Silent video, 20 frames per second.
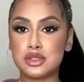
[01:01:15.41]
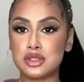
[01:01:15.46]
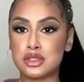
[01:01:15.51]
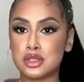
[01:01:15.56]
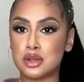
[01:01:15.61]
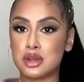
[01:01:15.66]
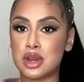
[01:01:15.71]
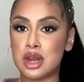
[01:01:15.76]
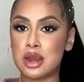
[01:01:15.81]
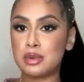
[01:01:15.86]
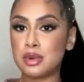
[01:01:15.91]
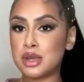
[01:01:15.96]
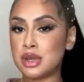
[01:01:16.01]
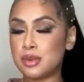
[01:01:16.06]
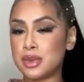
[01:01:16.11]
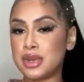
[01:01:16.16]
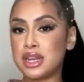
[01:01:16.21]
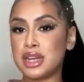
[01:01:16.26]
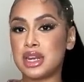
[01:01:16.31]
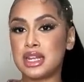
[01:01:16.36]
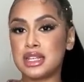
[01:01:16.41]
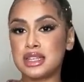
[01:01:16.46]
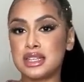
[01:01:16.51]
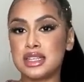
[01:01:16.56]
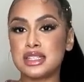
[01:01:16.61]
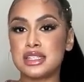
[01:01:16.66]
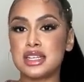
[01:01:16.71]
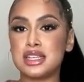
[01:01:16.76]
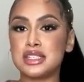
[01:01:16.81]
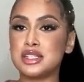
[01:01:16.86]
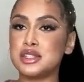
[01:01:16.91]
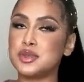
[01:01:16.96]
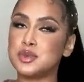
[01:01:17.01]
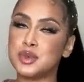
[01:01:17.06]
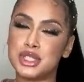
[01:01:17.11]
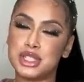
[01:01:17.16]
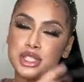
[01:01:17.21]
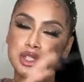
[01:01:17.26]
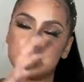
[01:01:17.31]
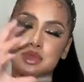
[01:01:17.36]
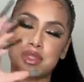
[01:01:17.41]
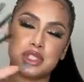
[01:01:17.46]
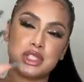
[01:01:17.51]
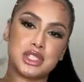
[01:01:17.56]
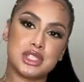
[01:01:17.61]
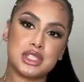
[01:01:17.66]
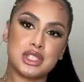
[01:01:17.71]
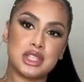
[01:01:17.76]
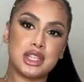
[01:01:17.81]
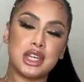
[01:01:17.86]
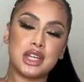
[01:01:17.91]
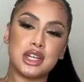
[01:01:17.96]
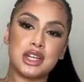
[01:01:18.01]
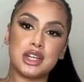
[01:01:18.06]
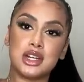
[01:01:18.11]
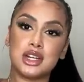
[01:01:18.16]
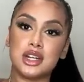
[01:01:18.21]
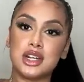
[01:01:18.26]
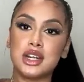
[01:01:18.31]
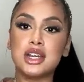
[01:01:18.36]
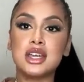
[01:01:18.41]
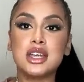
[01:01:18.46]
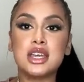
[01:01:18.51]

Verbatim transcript: So I really like this. I just wish it was thicker.